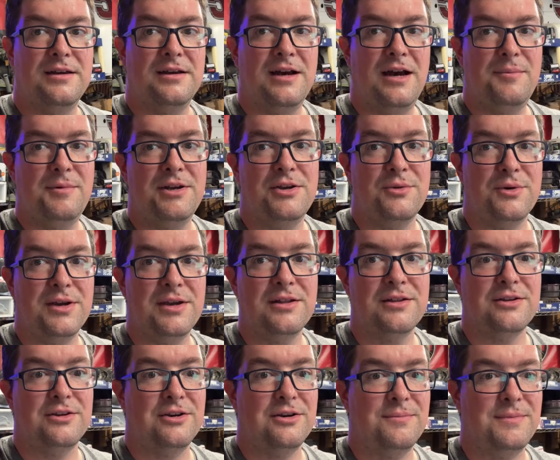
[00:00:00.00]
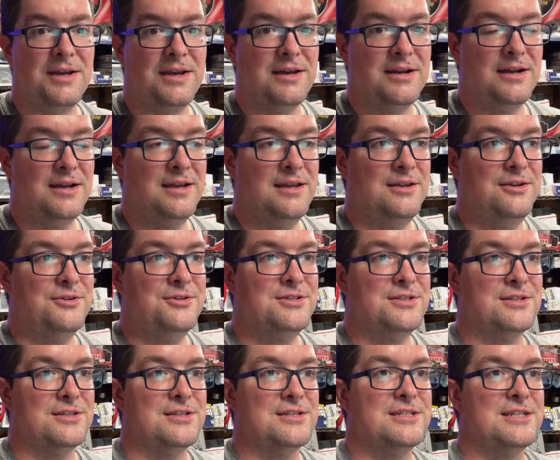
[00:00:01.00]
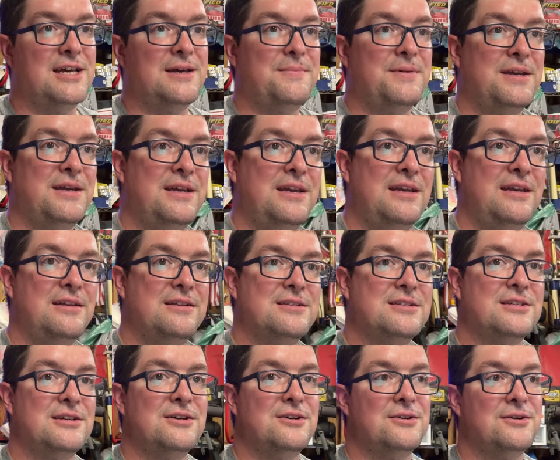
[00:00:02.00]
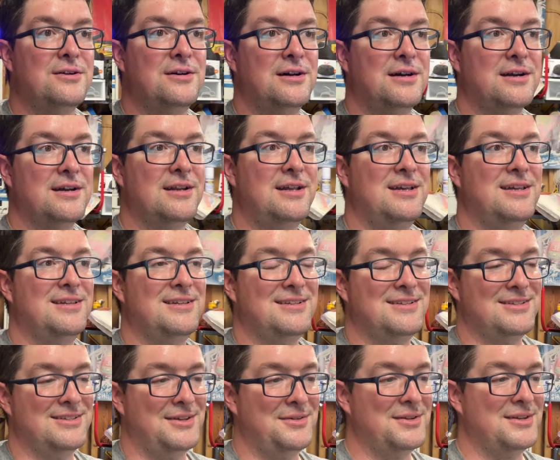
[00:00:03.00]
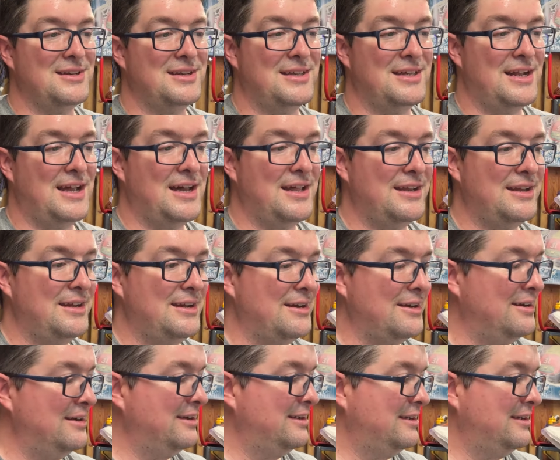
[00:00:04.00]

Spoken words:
I'm a New Englander, man. I ain't used to this type of heat. So I'm going to get out of here.